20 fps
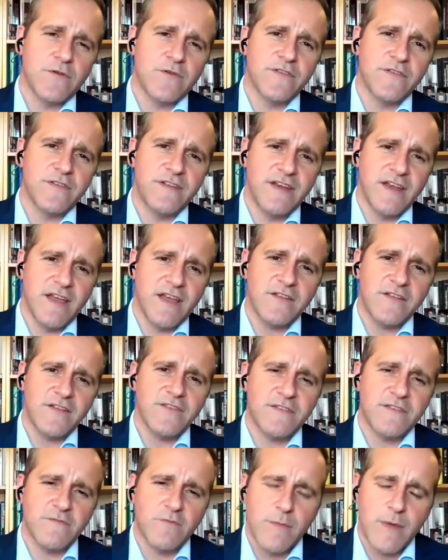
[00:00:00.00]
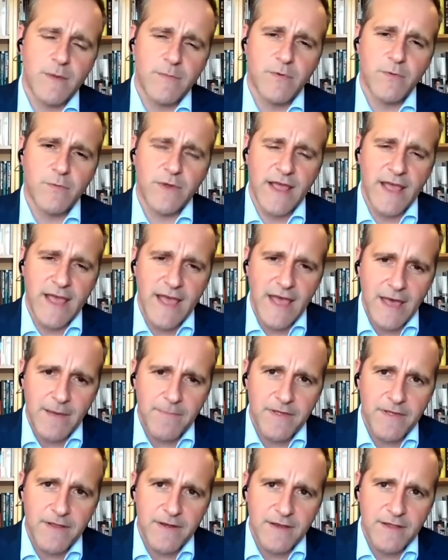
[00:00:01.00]
order to not just remember what
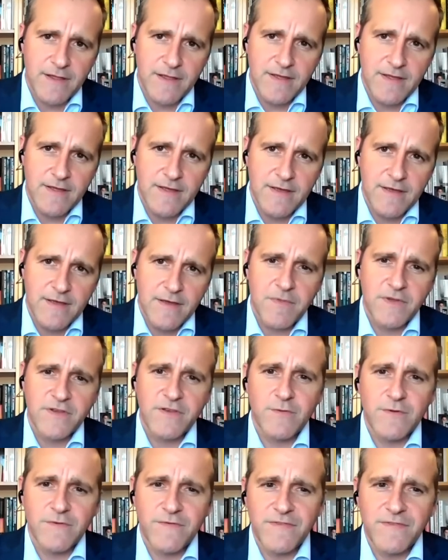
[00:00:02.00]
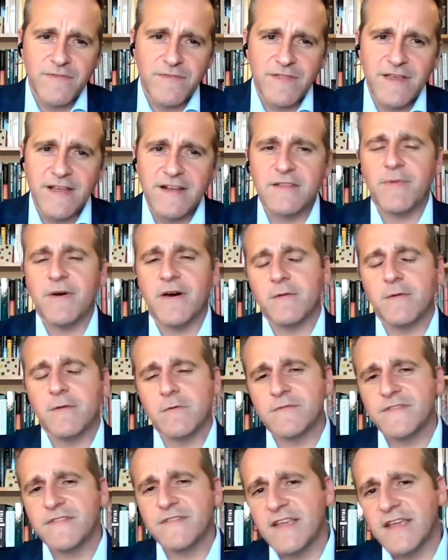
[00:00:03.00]
happened, but to reflect
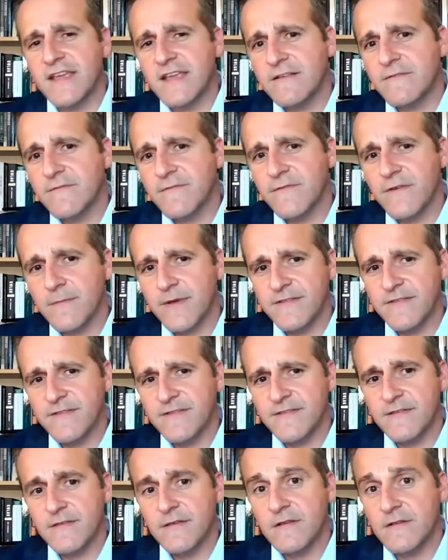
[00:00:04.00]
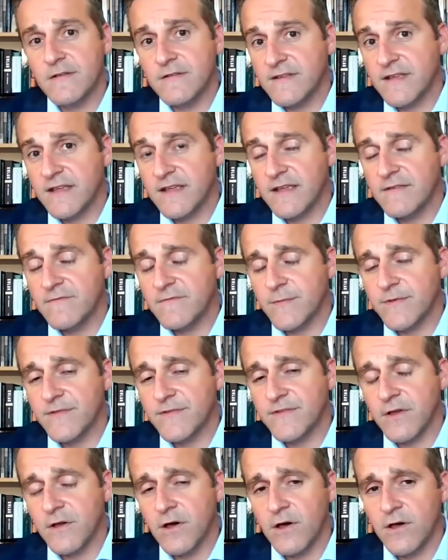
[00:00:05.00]
upon what was taken from us
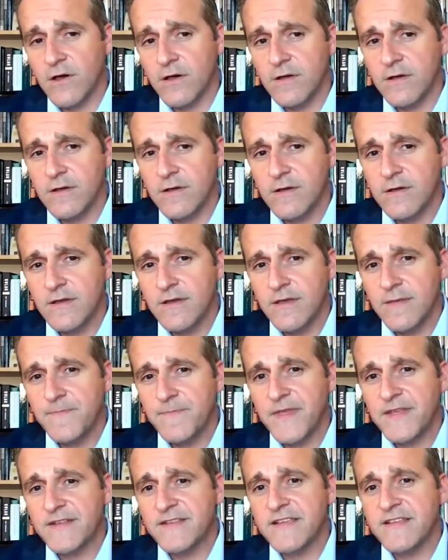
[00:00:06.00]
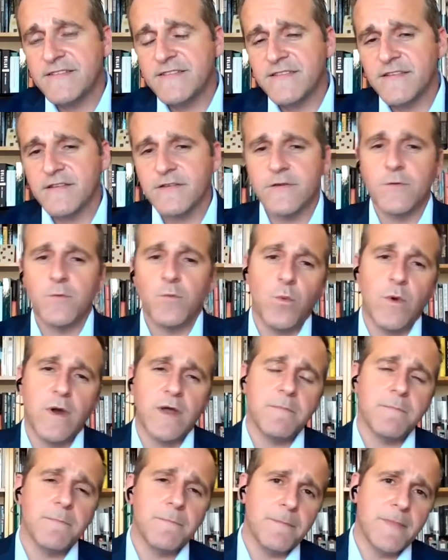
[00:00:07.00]
all, and to consider
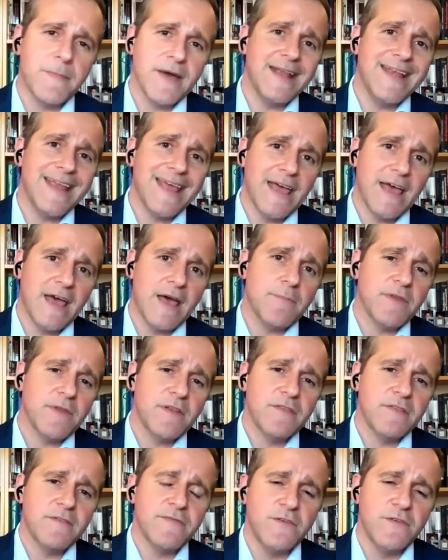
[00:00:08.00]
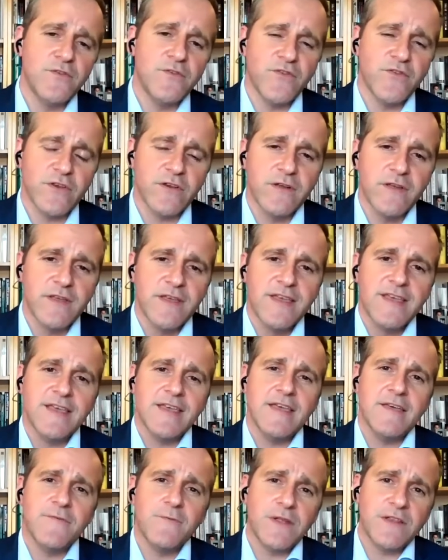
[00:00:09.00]
what might happen in the future
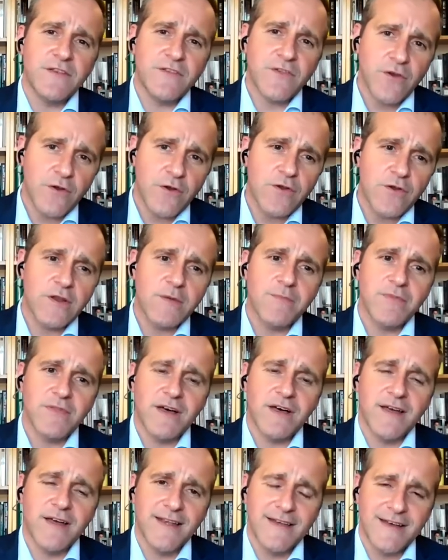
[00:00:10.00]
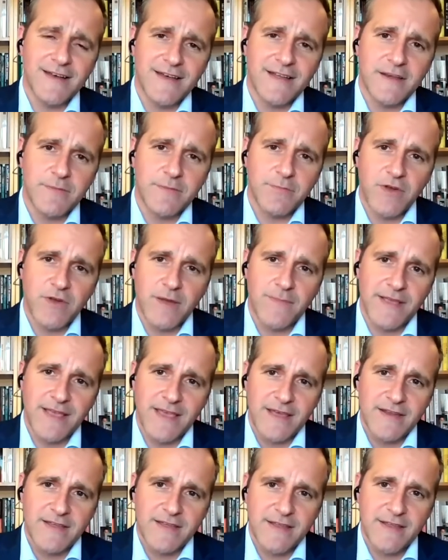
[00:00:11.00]
if we turn a blind eye to
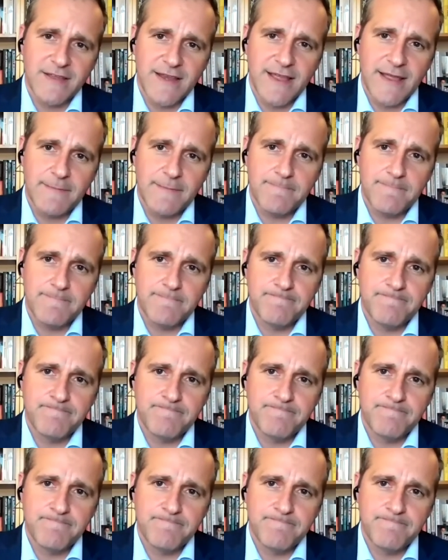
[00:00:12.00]
propaganda and hate.